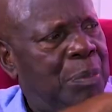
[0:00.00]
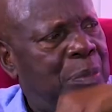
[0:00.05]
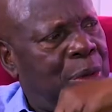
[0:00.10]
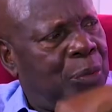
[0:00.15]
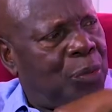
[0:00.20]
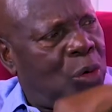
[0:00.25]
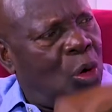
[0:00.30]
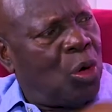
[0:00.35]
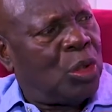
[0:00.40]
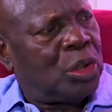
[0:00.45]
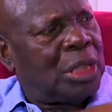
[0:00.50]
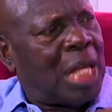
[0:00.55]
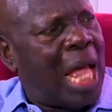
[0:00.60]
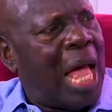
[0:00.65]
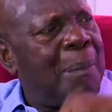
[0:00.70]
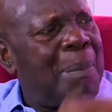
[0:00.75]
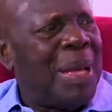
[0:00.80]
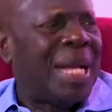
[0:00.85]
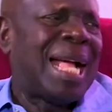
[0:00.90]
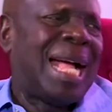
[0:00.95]
because
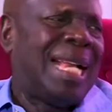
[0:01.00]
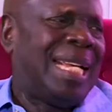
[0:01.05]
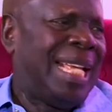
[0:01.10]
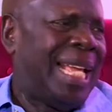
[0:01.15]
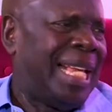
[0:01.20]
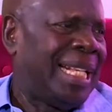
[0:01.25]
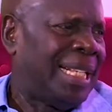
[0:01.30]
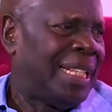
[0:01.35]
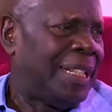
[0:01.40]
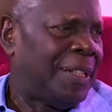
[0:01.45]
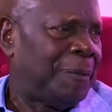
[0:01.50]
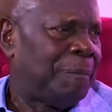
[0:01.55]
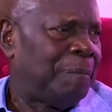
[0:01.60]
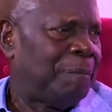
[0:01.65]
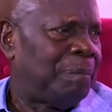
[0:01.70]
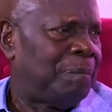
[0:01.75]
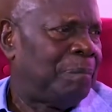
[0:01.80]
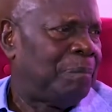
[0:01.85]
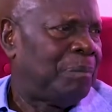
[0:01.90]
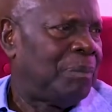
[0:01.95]
I'm a Ghanaian.
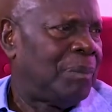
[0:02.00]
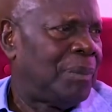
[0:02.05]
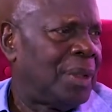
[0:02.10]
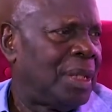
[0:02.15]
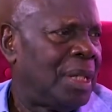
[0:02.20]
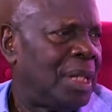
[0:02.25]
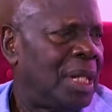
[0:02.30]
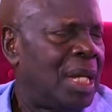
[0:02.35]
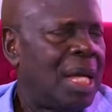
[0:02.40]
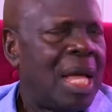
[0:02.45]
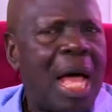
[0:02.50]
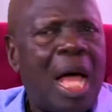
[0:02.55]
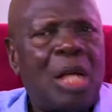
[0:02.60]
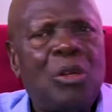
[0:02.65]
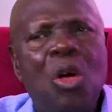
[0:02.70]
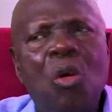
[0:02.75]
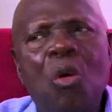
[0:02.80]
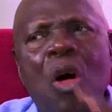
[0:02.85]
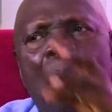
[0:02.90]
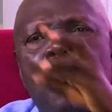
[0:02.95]
I
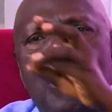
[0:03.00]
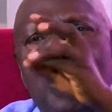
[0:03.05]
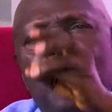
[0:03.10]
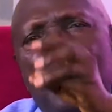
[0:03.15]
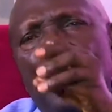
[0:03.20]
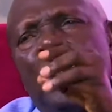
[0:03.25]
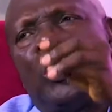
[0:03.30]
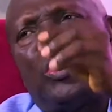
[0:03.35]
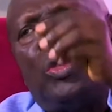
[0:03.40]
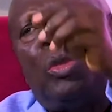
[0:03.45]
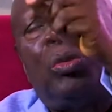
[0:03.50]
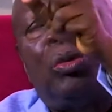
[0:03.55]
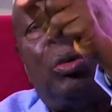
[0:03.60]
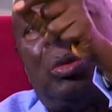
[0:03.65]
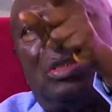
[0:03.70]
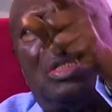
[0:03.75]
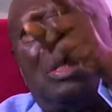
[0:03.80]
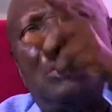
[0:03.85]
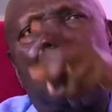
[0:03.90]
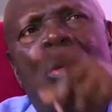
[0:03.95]
don't want people to
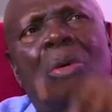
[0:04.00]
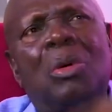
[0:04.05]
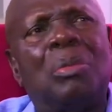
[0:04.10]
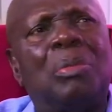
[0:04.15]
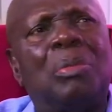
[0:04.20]
say, oh,